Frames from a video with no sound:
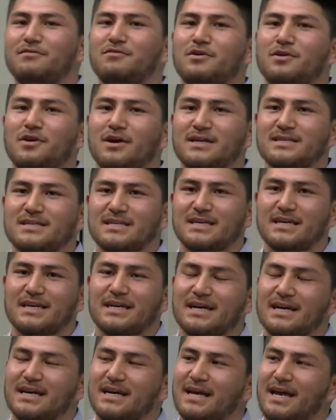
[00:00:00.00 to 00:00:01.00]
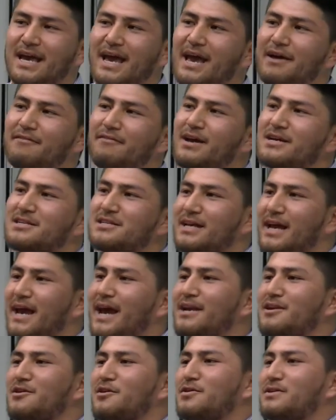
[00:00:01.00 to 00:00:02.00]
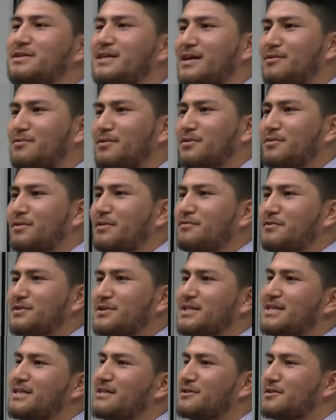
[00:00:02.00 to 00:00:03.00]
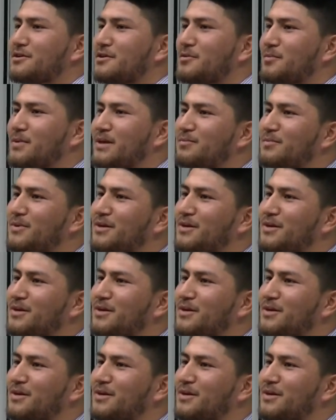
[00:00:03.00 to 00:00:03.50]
of you guys here have actually had contact with a refugee, do you know what I mean?